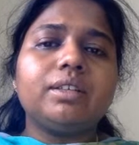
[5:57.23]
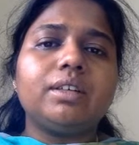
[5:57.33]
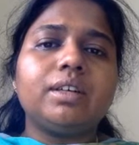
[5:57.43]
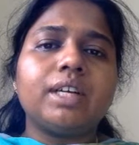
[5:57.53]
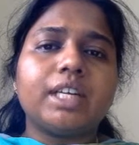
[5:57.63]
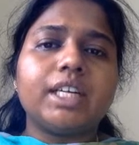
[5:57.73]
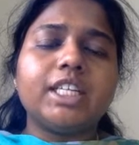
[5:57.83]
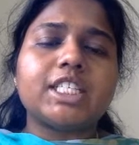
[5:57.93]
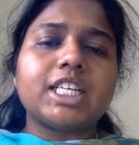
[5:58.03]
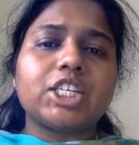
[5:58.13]
written
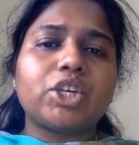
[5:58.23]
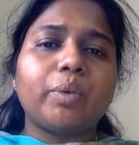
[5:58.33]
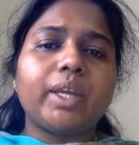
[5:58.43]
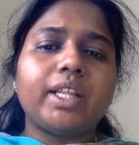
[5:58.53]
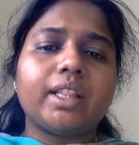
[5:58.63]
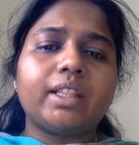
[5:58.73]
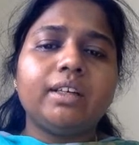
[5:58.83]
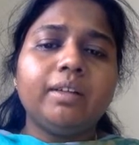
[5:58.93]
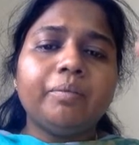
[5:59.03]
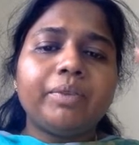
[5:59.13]
in such a way that the
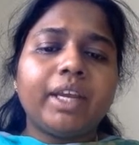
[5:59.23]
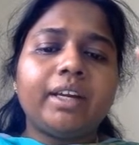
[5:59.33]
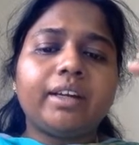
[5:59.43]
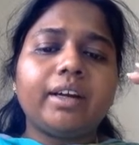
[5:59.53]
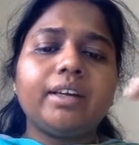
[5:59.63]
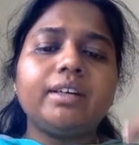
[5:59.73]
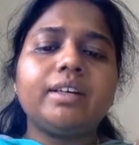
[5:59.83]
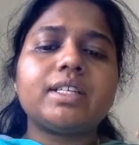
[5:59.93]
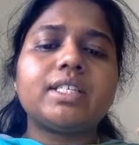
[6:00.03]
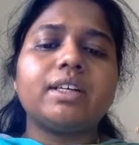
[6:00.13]

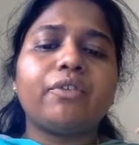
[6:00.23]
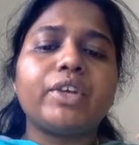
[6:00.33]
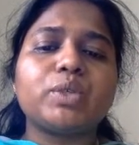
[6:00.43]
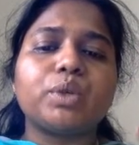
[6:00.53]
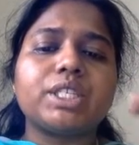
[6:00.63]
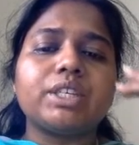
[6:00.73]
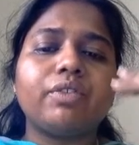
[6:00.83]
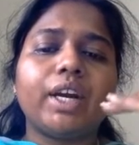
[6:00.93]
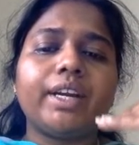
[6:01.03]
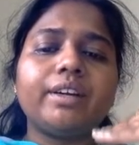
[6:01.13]
entire surface was
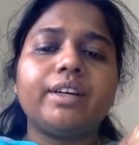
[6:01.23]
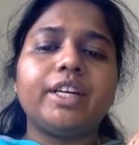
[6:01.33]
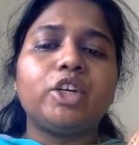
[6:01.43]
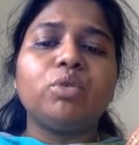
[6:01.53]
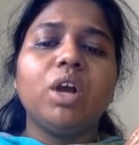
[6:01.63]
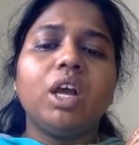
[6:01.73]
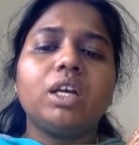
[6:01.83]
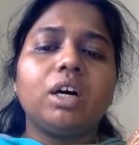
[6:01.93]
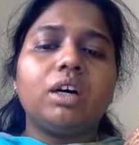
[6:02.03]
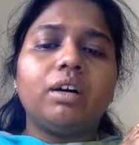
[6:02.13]
divided into
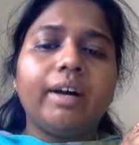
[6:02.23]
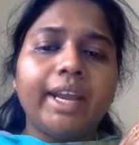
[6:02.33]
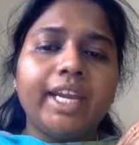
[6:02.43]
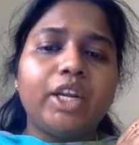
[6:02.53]
8